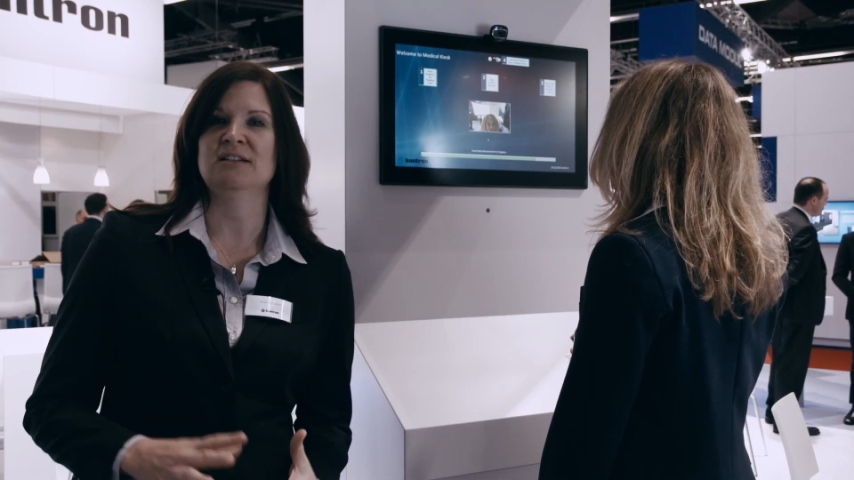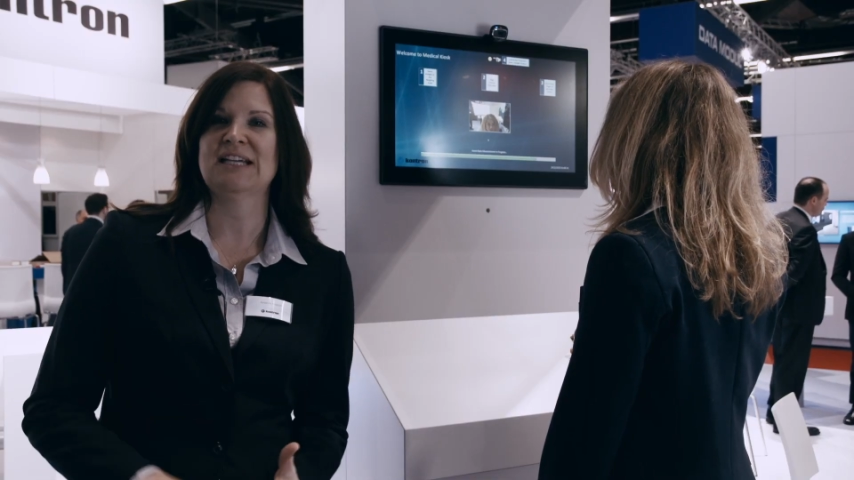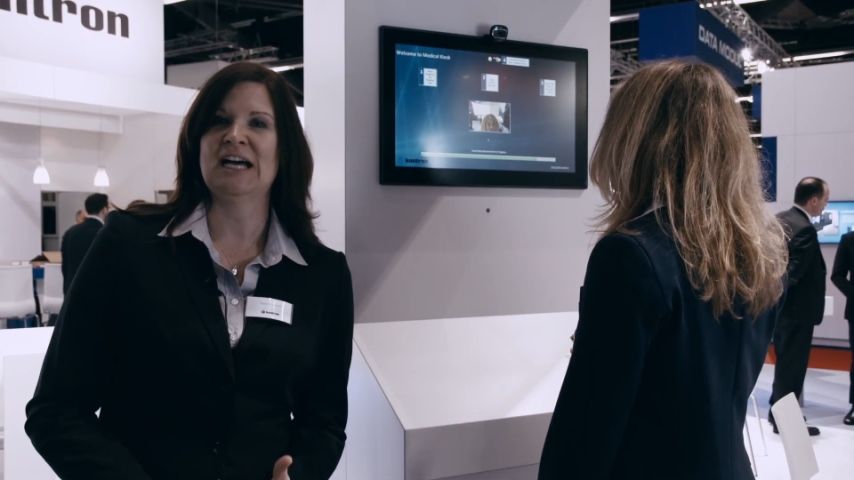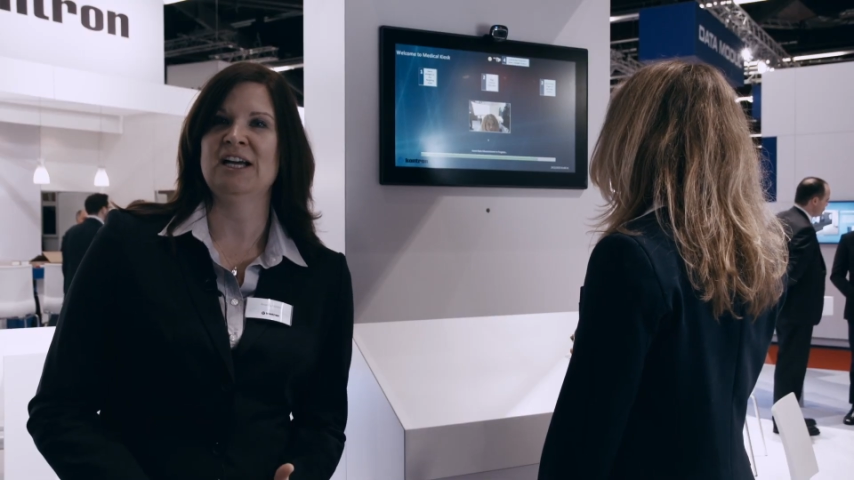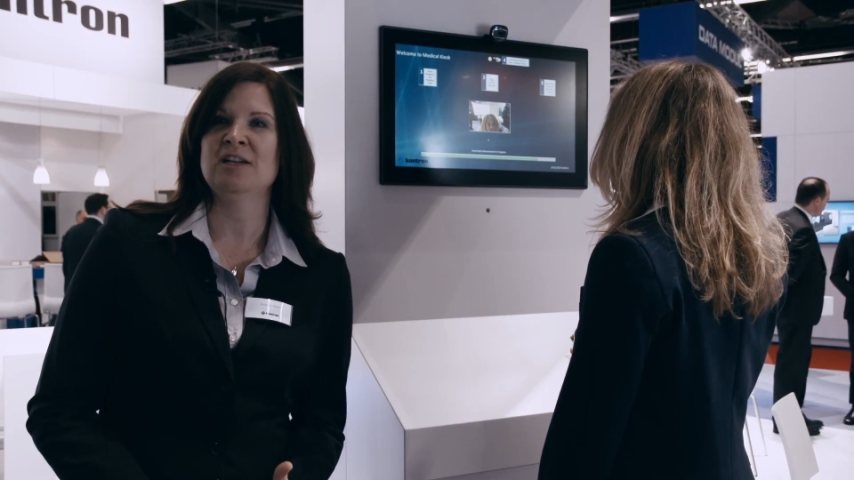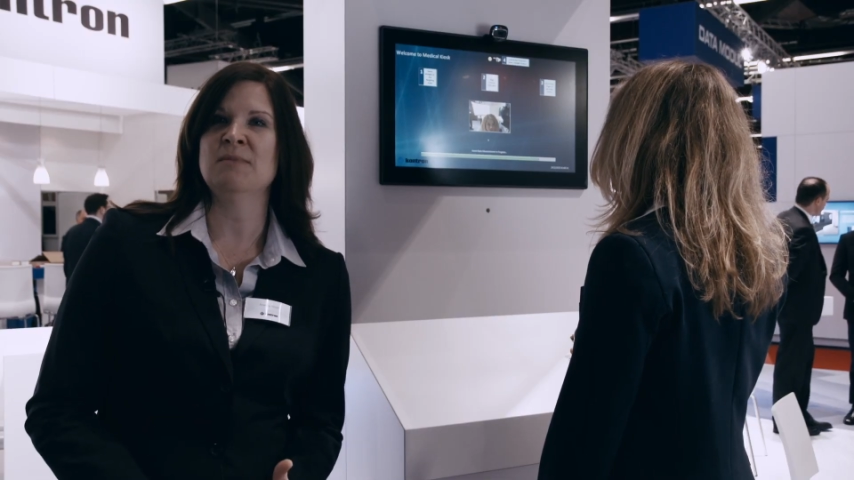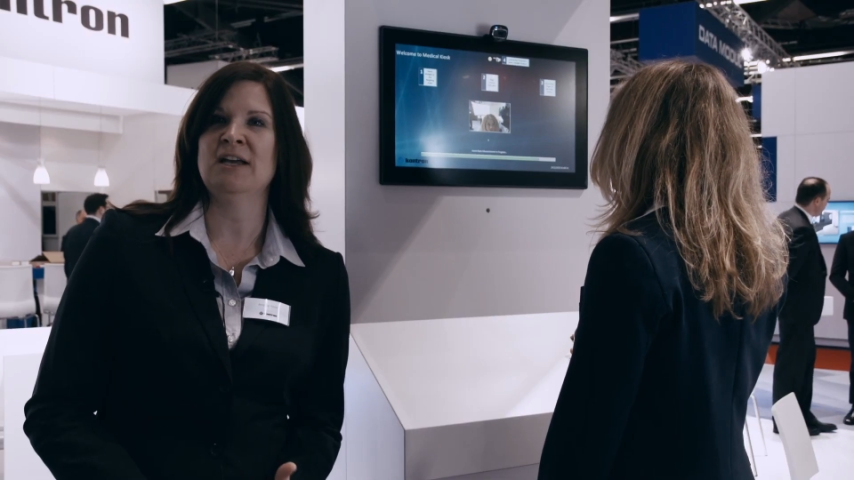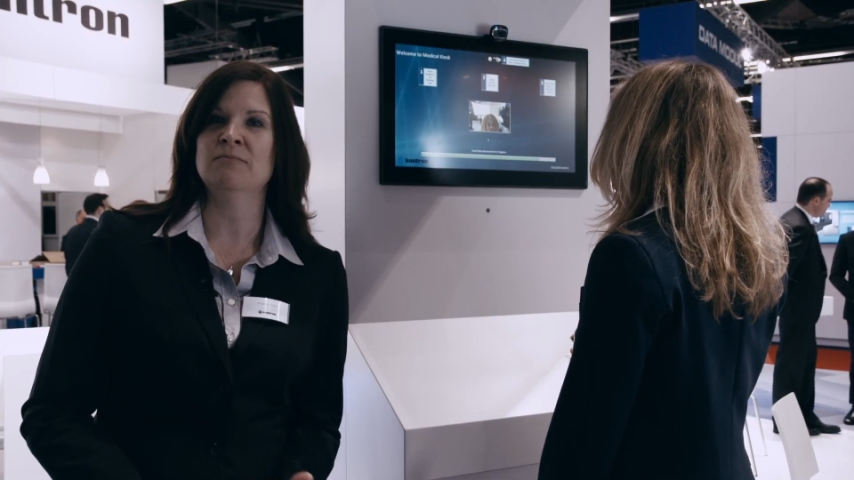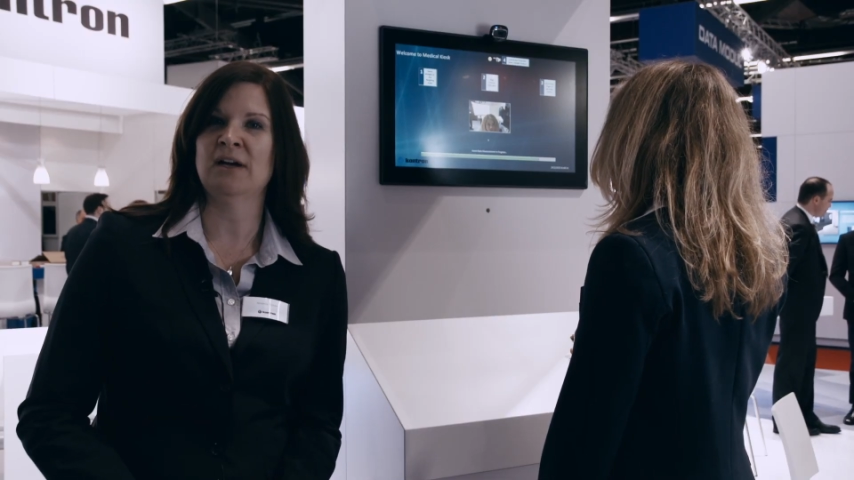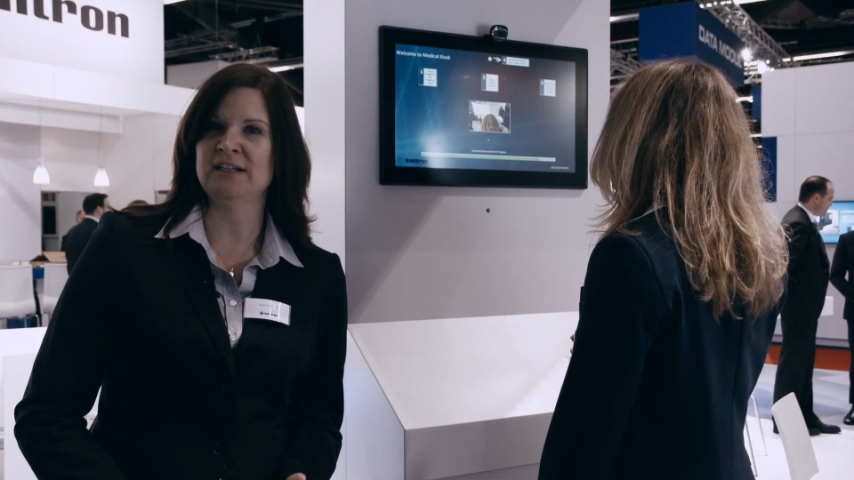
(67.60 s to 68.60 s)
time
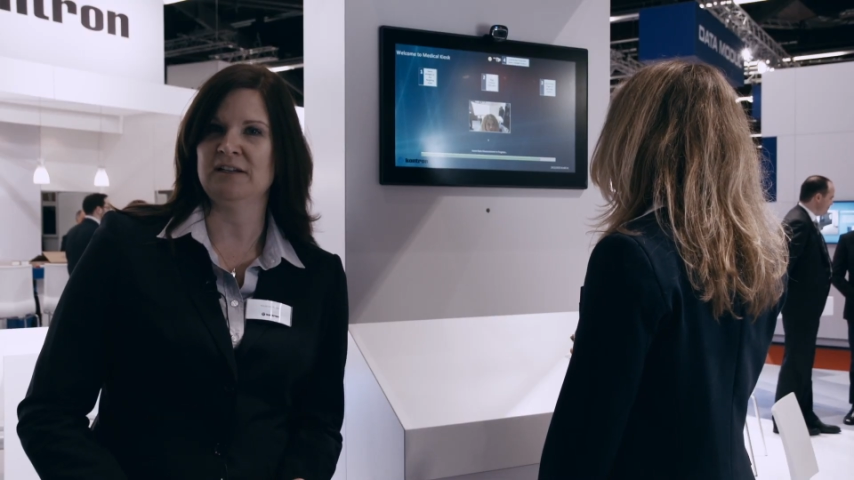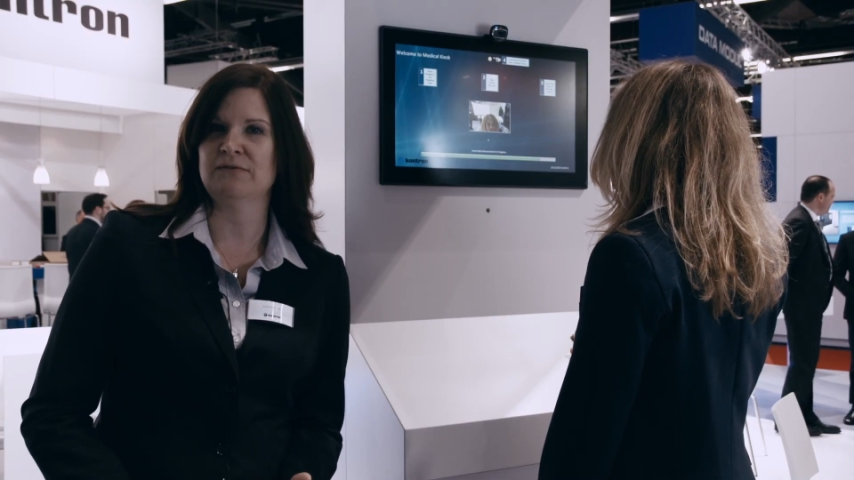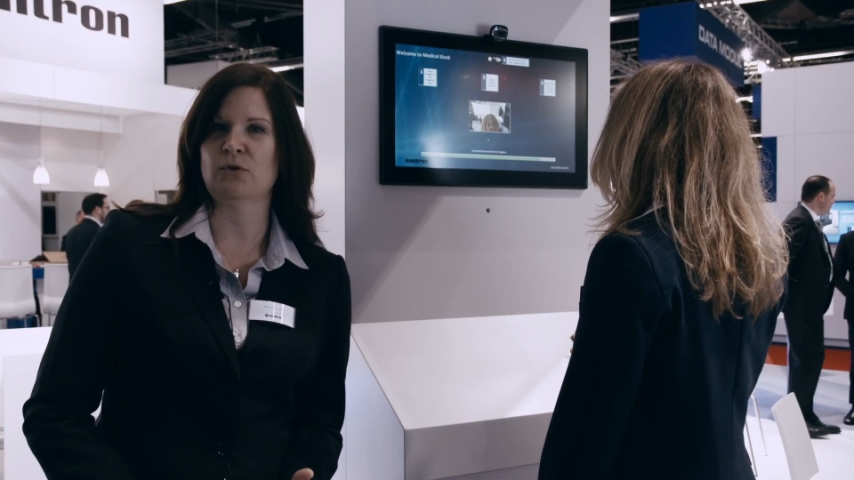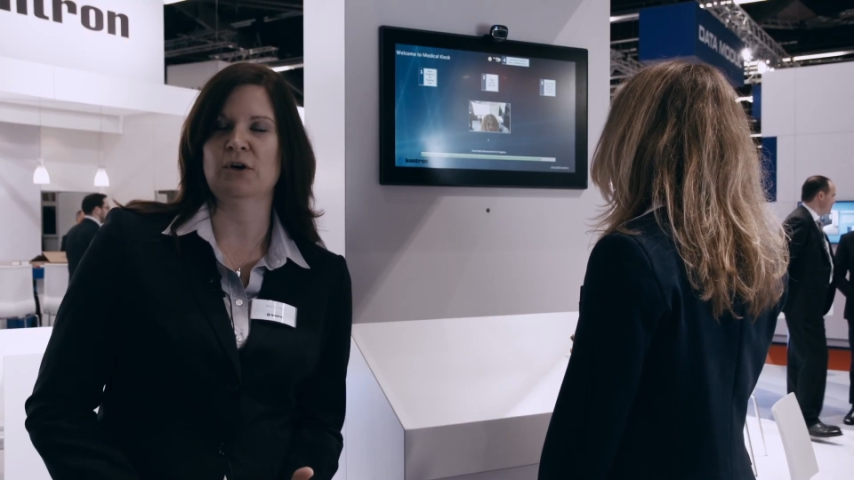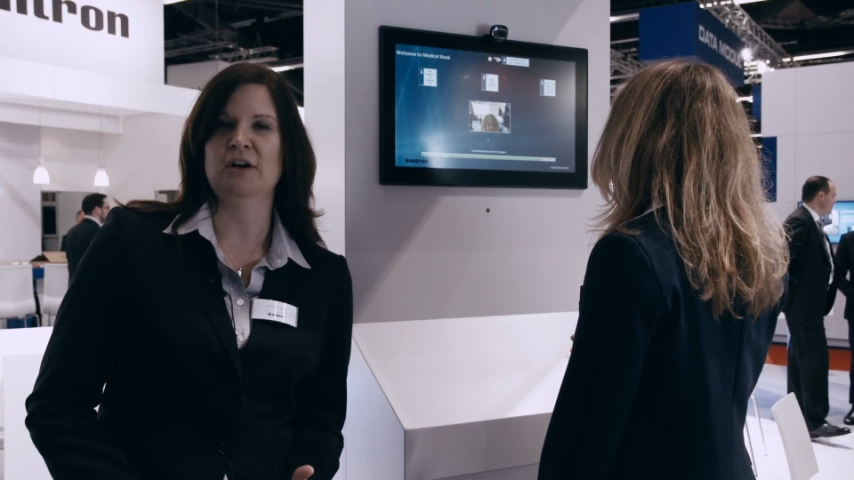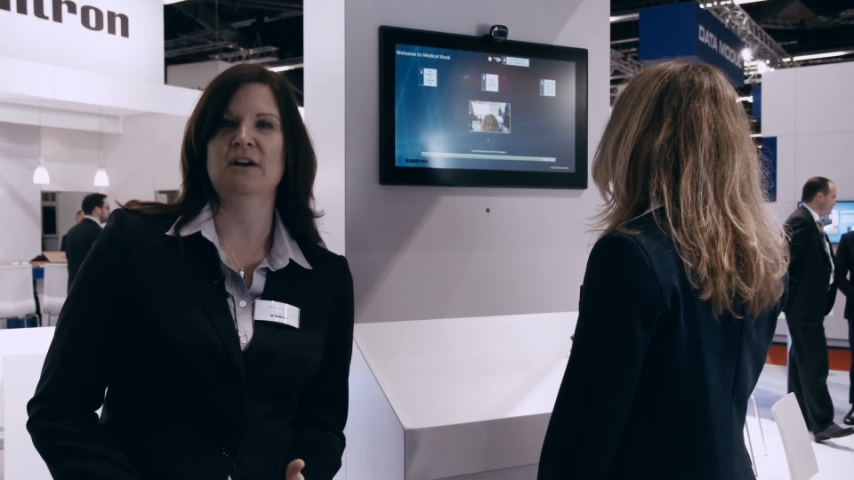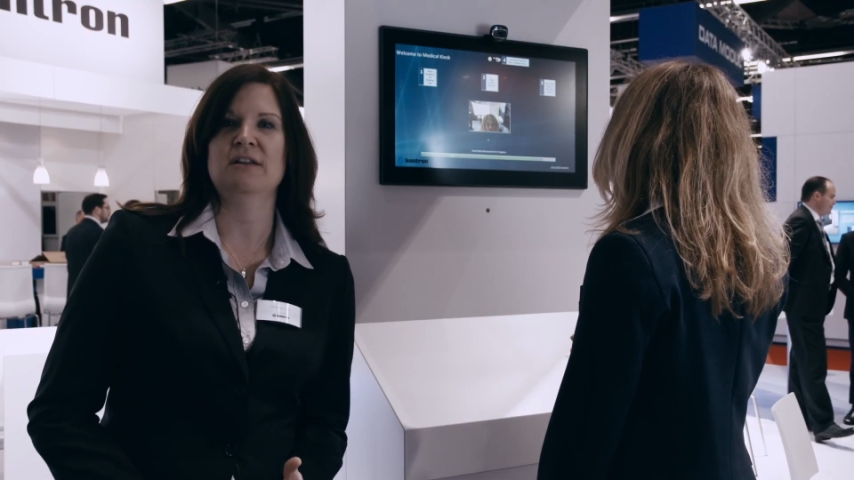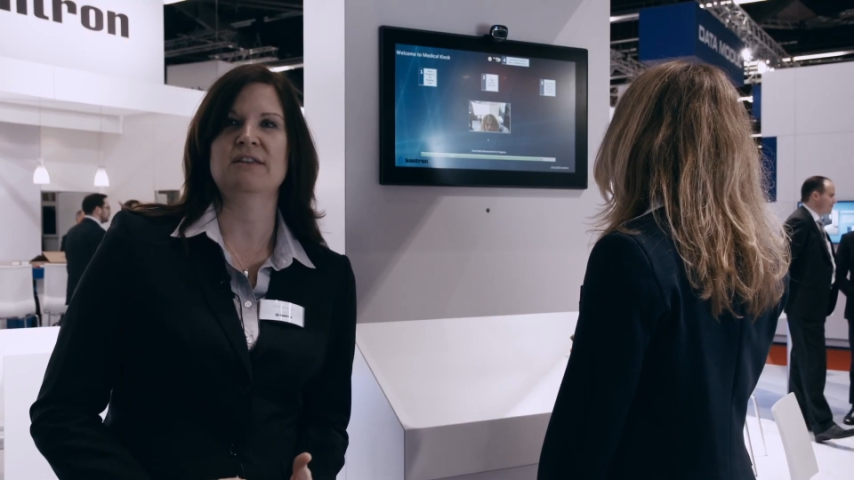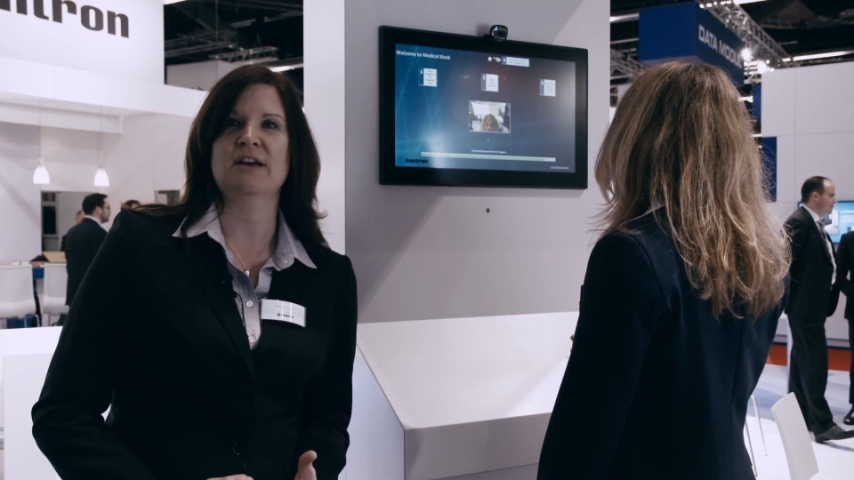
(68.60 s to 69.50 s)
and money for